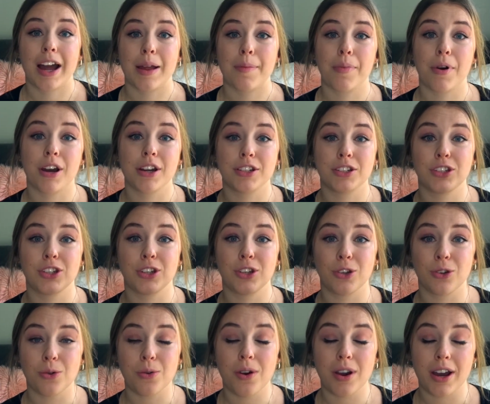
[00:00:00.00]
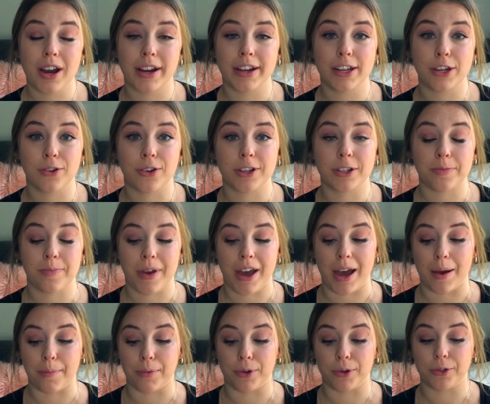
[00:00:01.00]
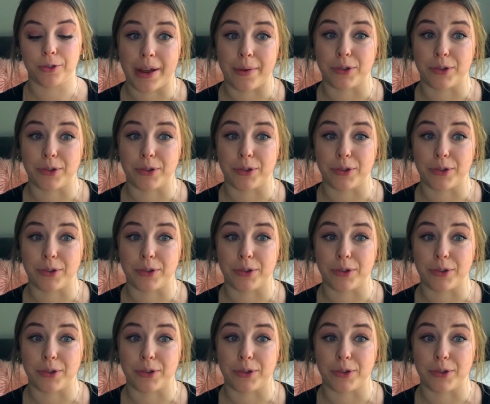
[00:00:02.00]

I bought 2 Honeycrisp apples.